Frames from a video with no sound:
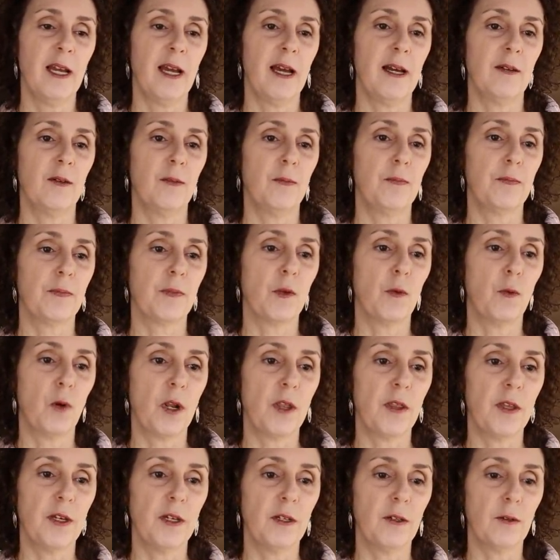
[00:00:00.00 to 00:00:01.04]
Um, one
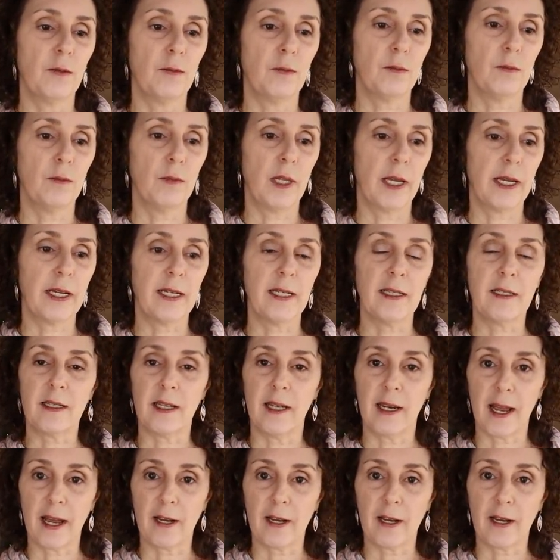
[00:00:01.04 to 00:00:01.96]
of the ladies that